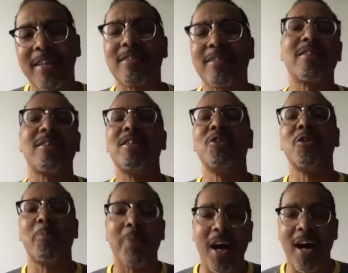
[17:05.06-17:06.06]
stick the
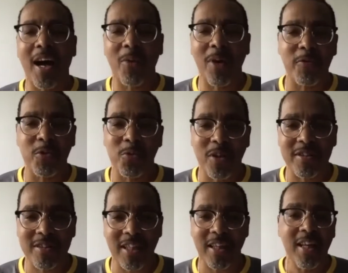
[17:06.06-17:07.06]
needle behind wherever you want to
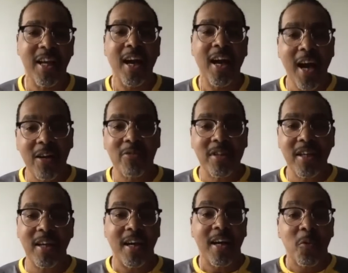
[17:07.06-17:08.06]
stick it. I don't
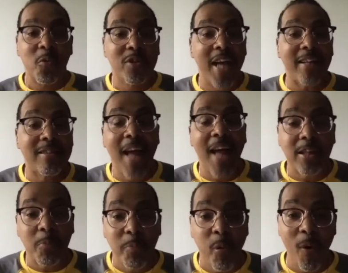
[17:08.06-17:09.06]
care. That's not
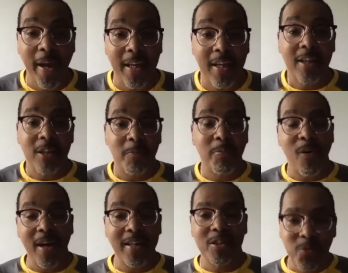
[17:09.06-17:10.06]
the point. The
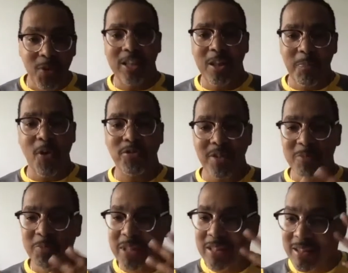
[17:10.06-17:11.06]
point is we're supposed
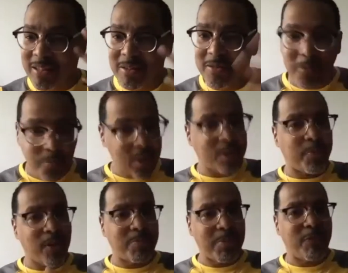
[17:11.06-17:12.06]

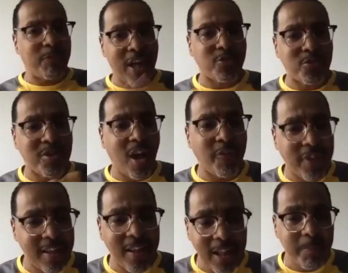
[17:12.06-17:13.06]
to be vessels of
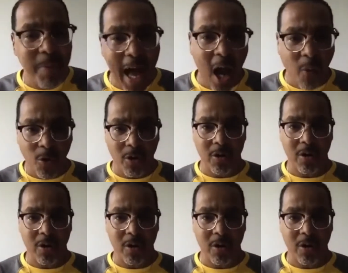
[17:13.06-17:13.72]
healing power.